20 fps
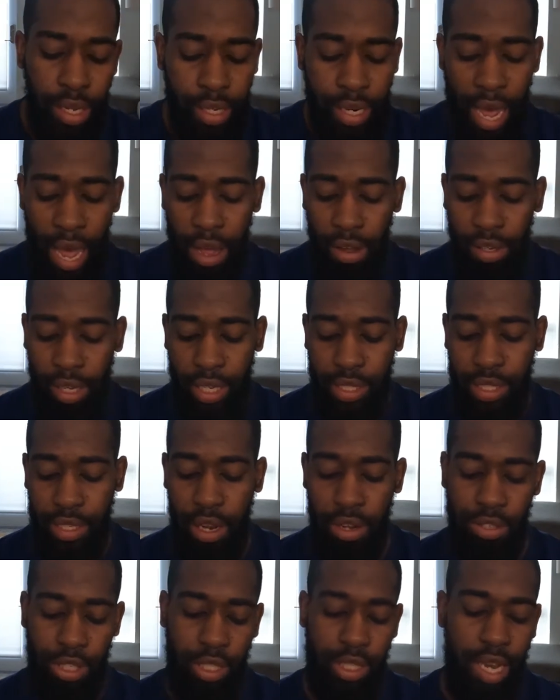now let's
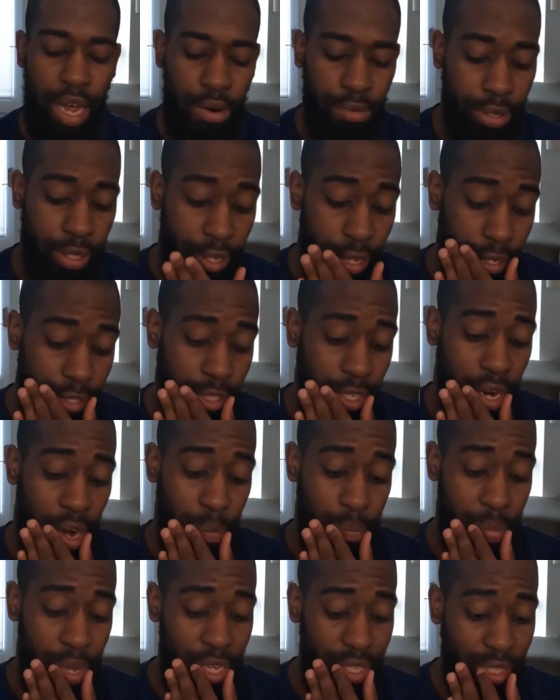close this out with things that
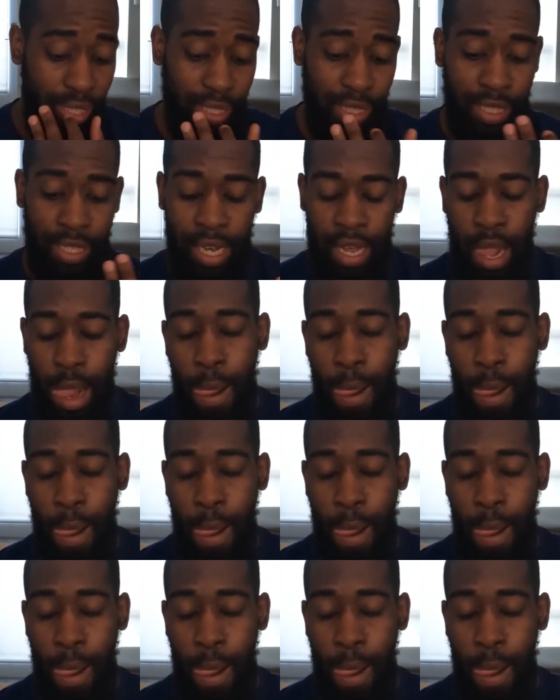I miss.